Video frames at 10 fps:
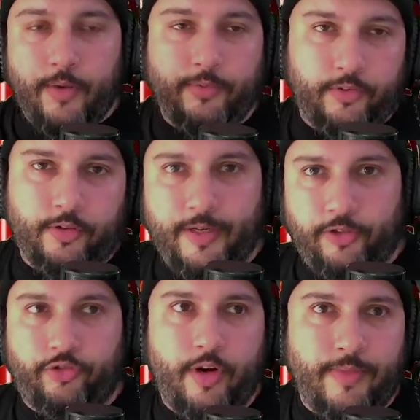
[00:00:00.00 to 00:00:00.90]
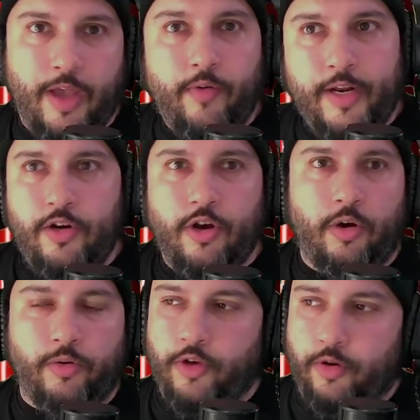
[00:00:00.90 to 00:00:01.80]
comes into my stream, they already
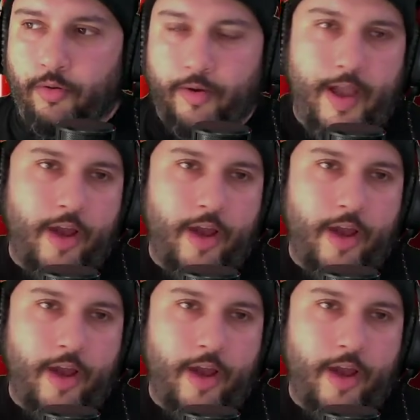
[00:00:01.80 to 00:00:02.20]
know, yo,